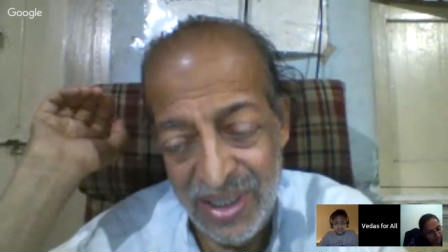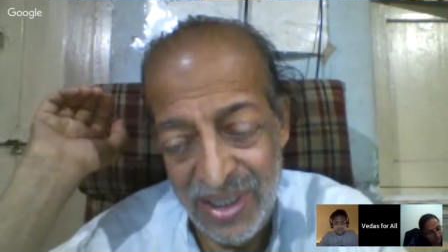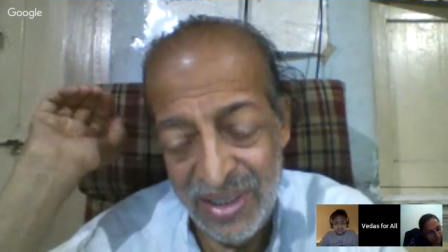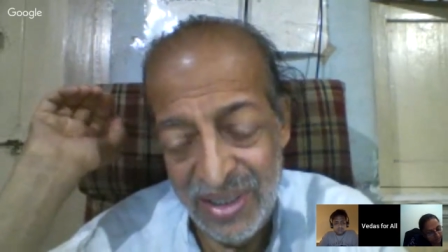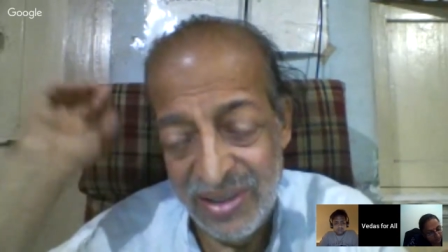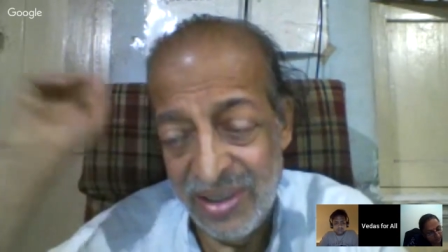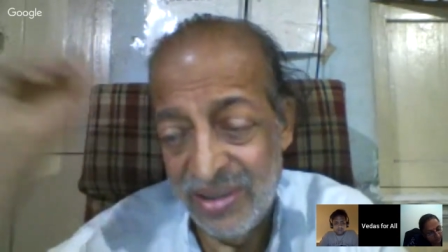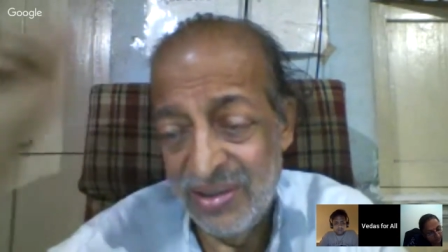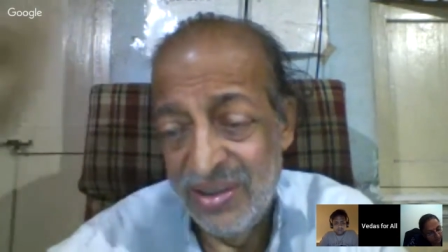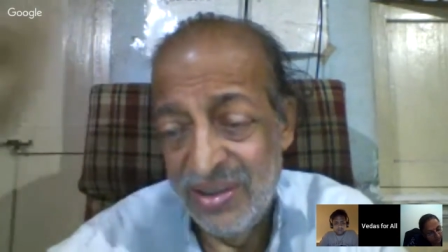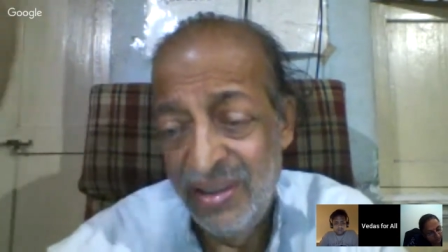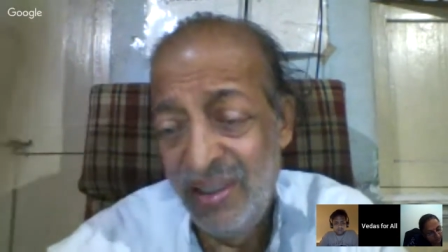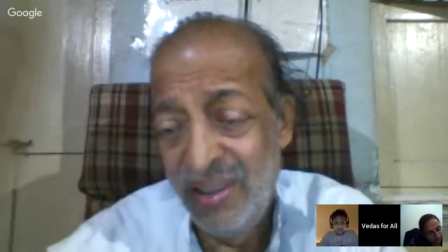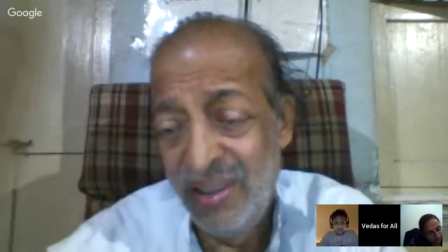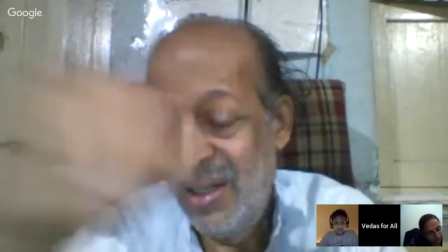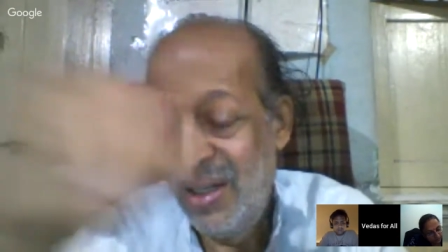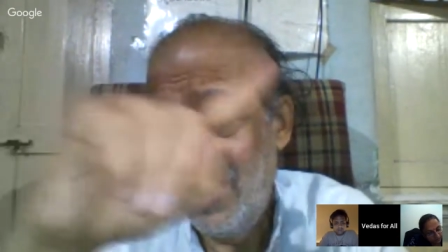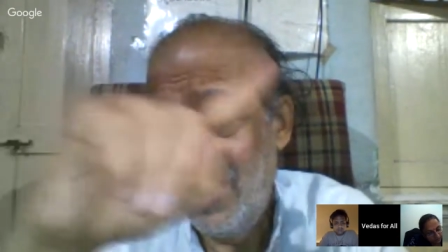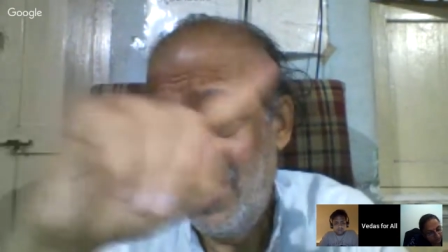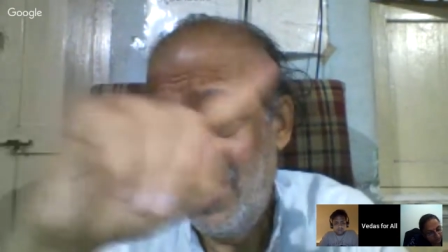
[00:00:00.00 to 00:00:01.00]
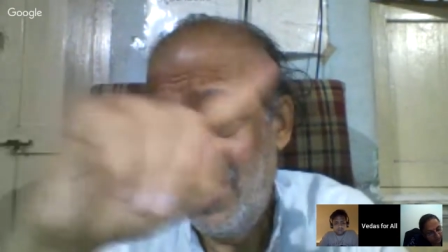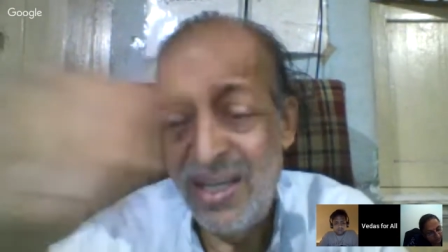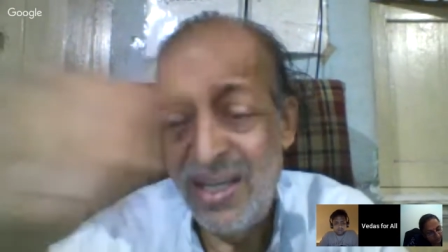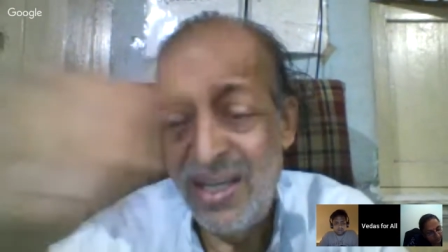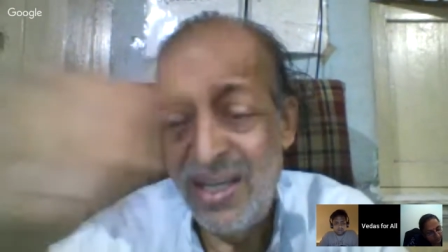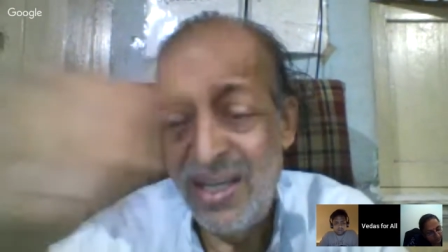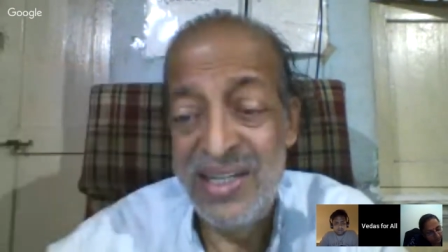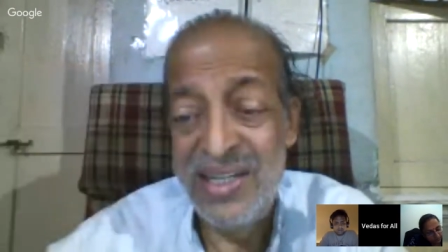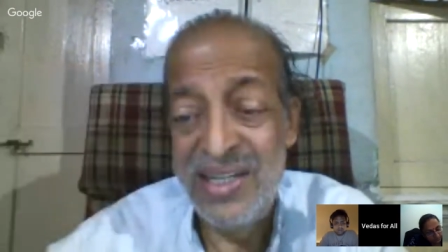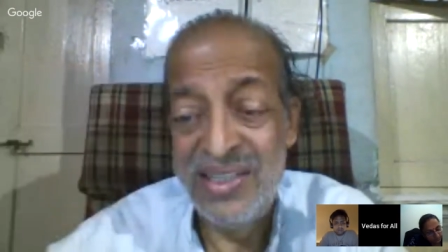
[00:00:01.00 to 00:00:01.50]
Tat na
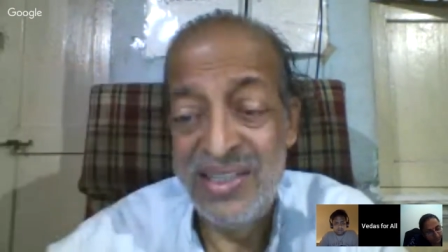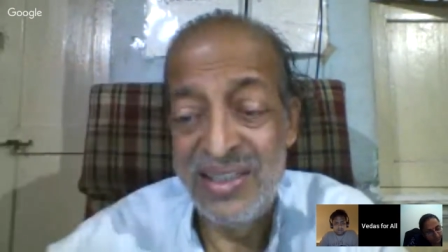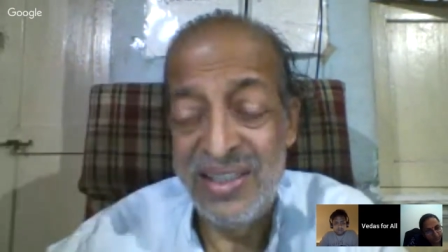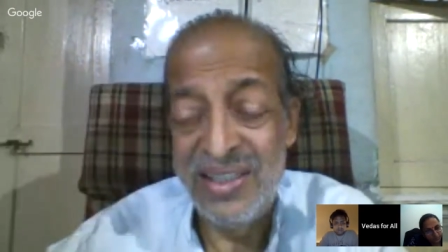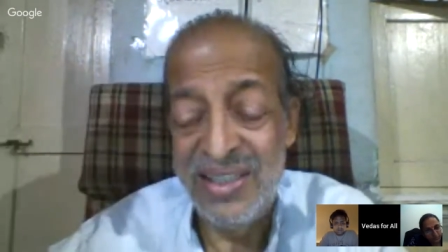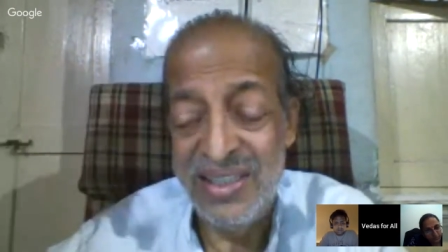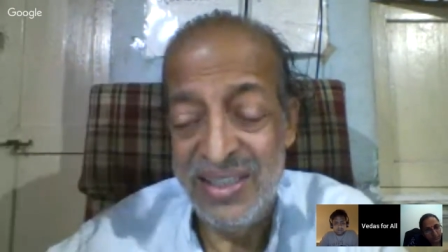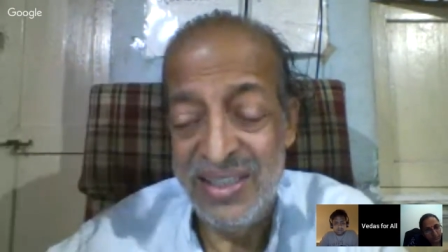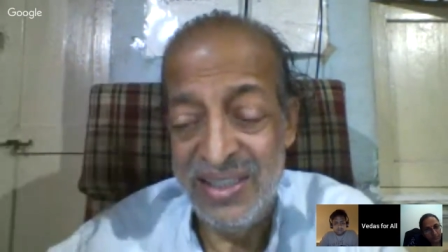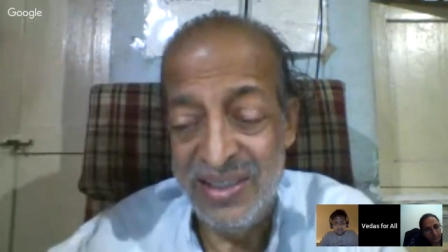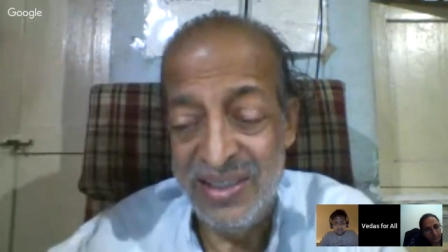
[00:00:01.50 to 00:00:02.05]
yejati.